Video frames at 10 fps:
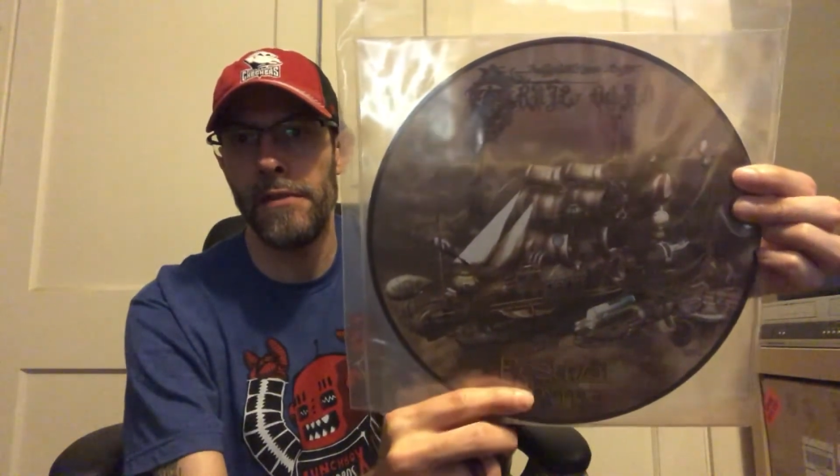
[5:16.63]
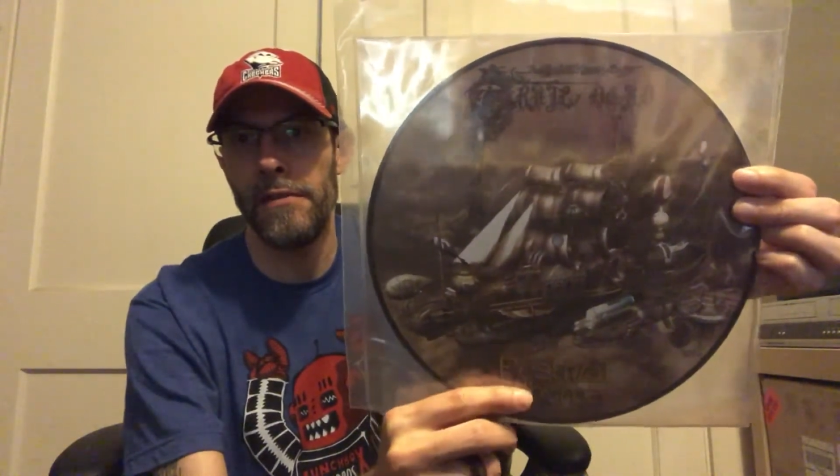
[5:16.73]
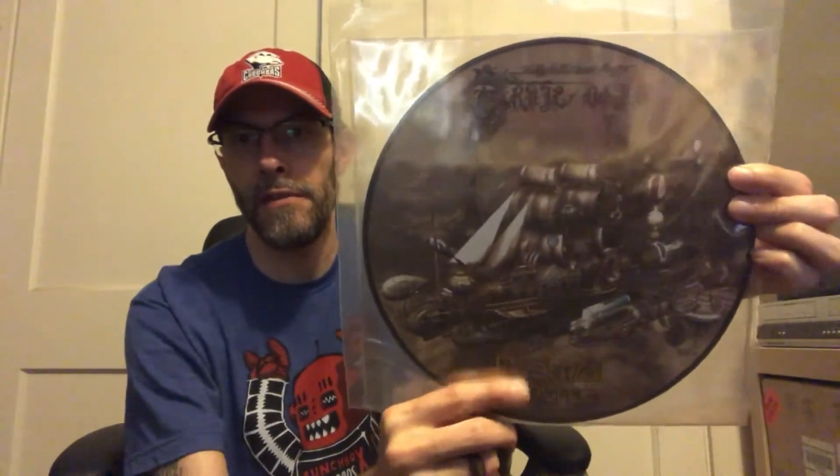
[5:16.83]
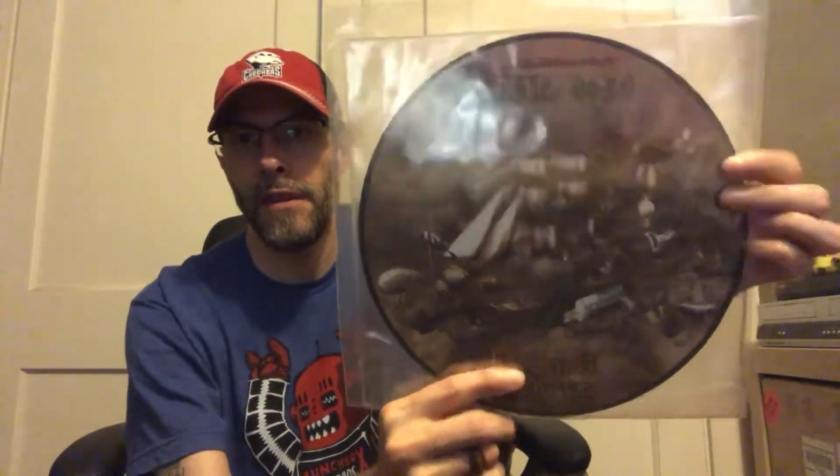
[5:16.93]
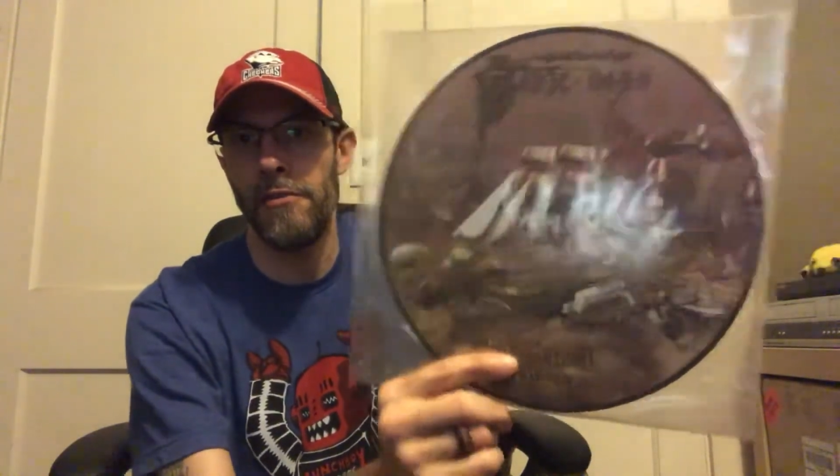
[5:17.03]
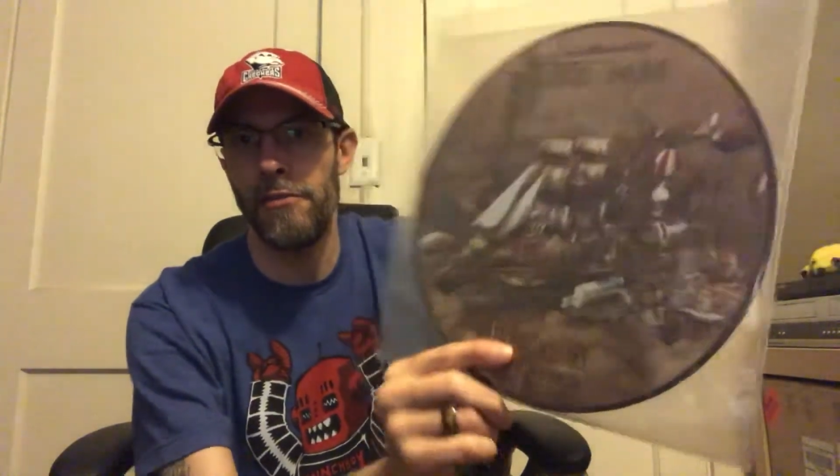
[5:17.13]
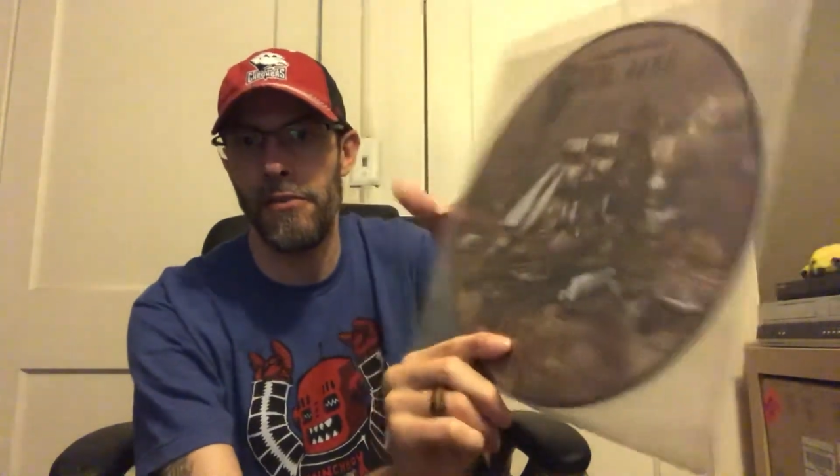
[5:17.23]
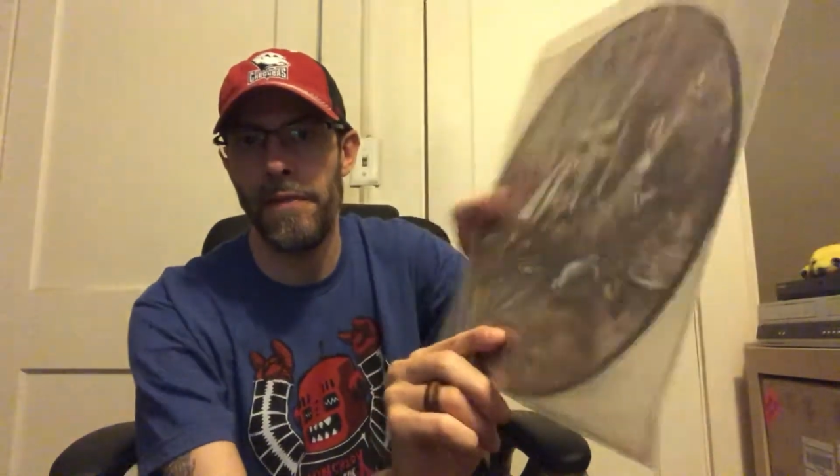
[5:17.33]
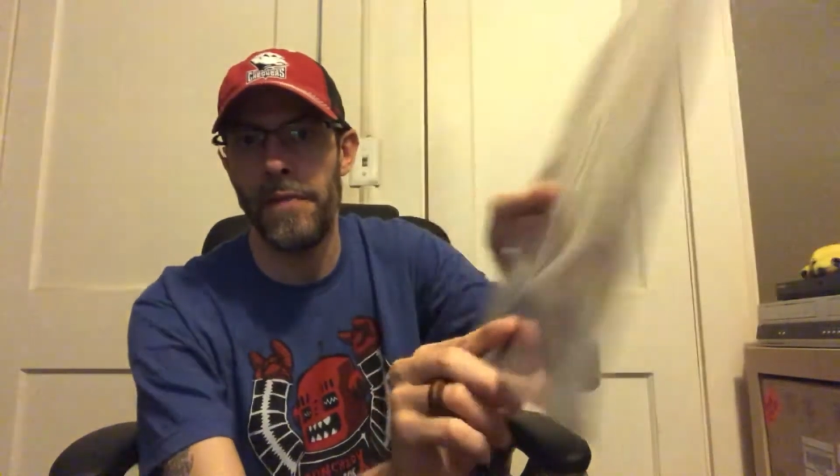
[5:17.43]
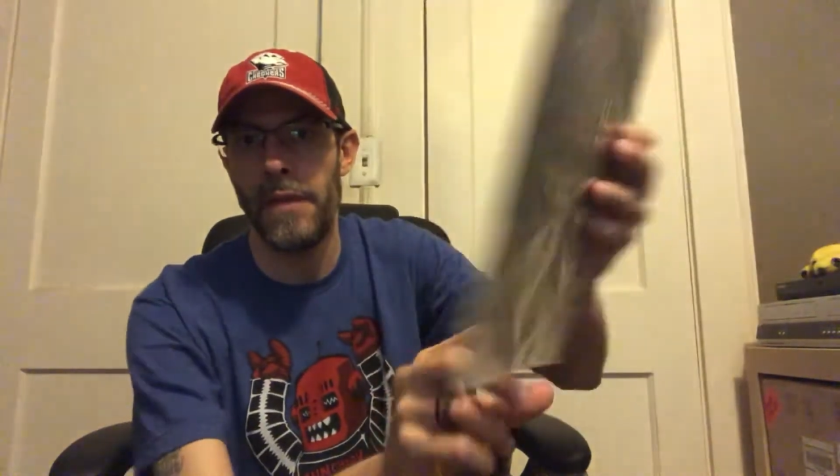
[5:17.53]
It's a 10-inch.
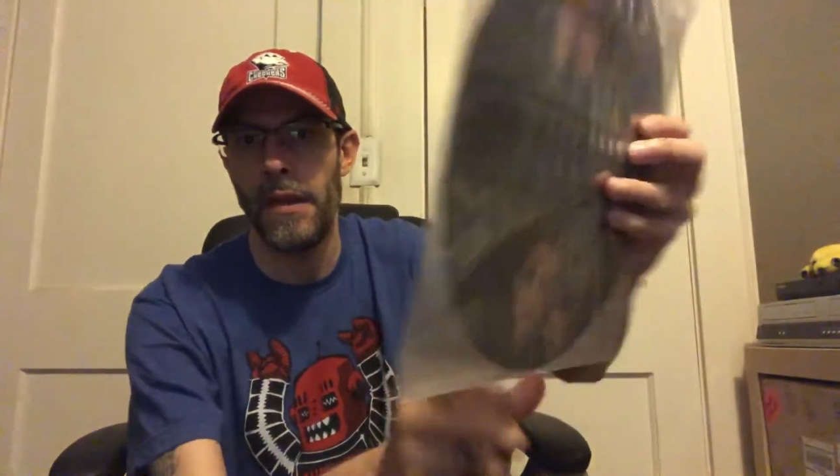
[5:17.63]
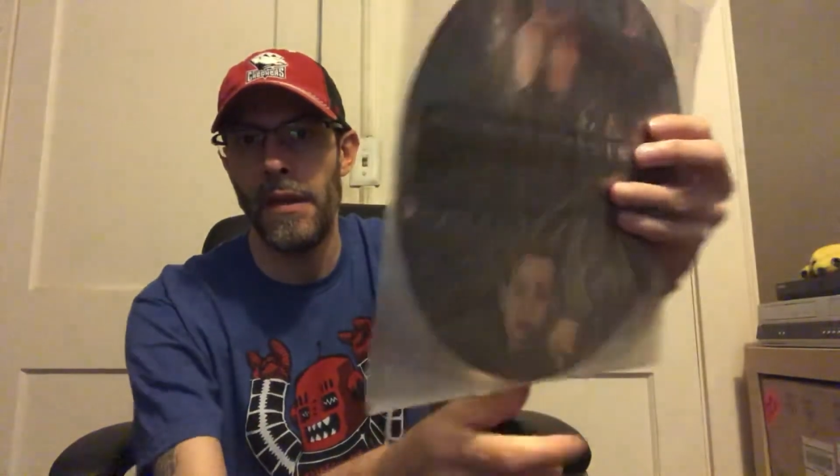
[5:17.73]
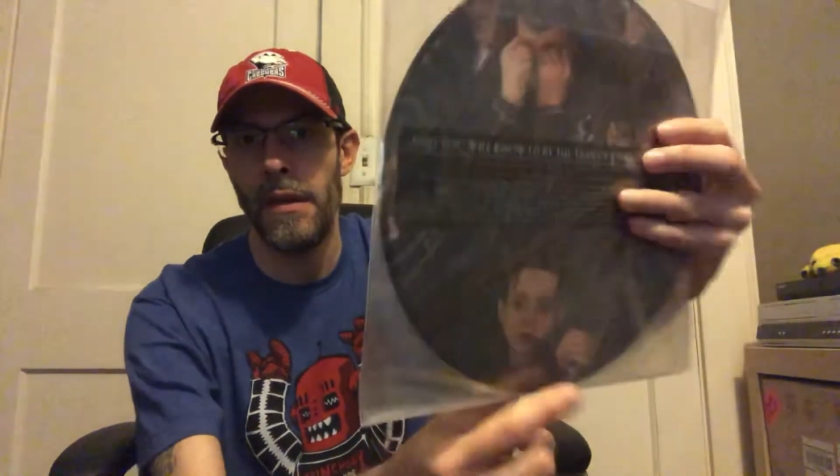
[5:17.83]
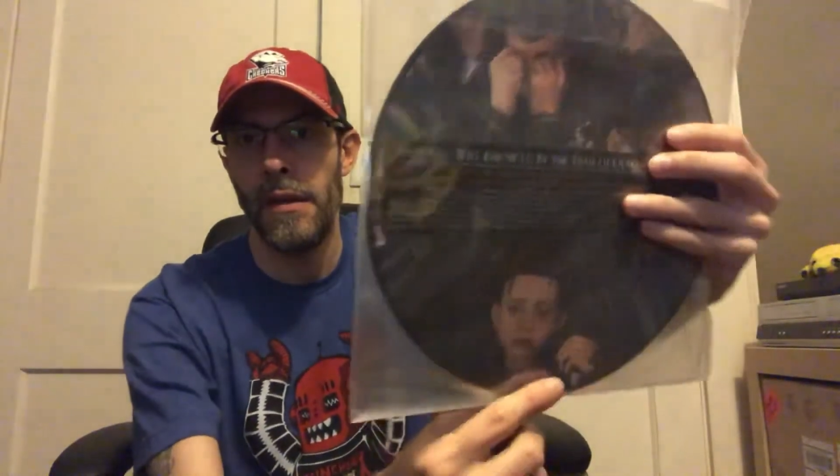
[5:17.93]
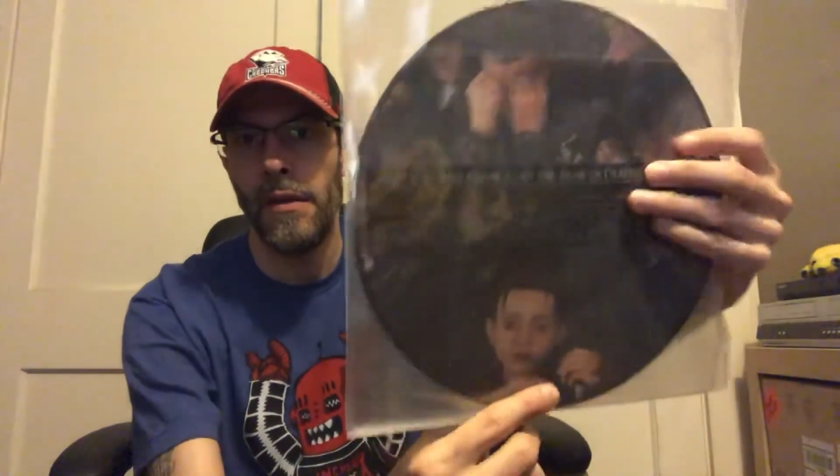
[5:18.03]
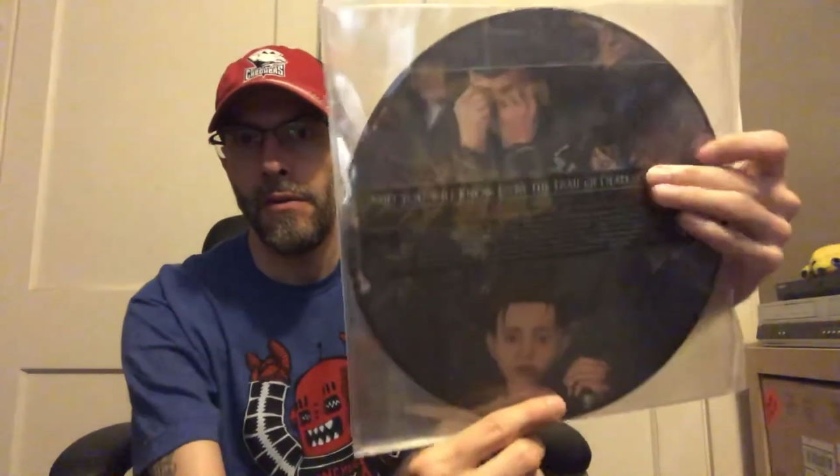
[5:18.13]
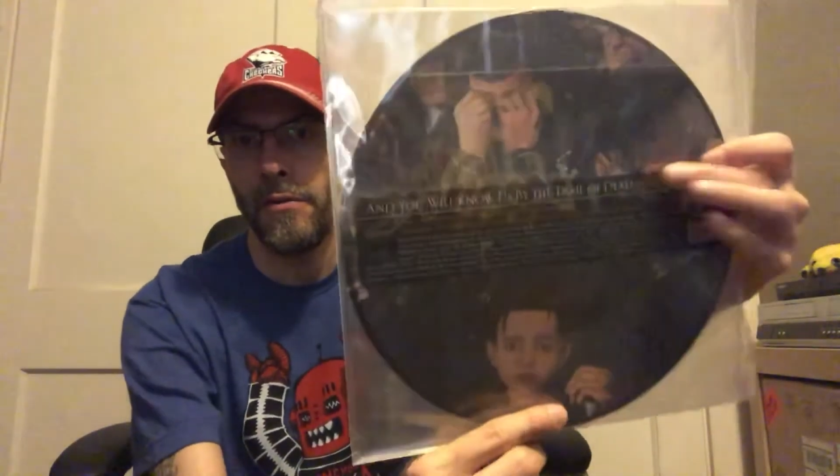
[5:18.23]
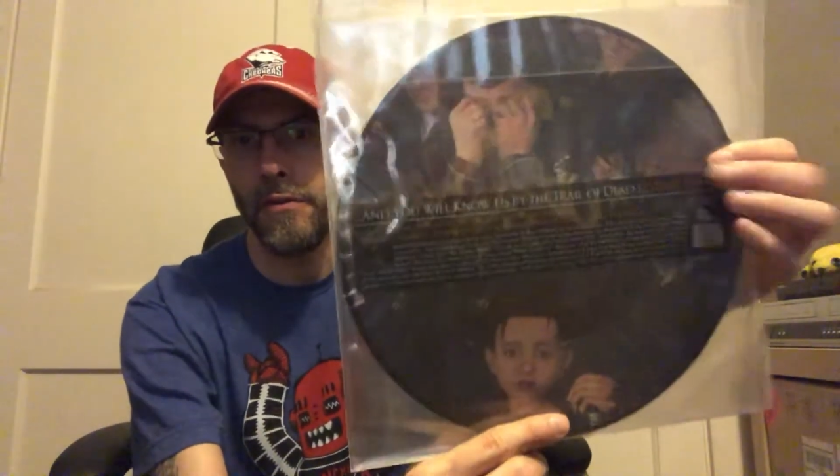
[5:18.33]
Of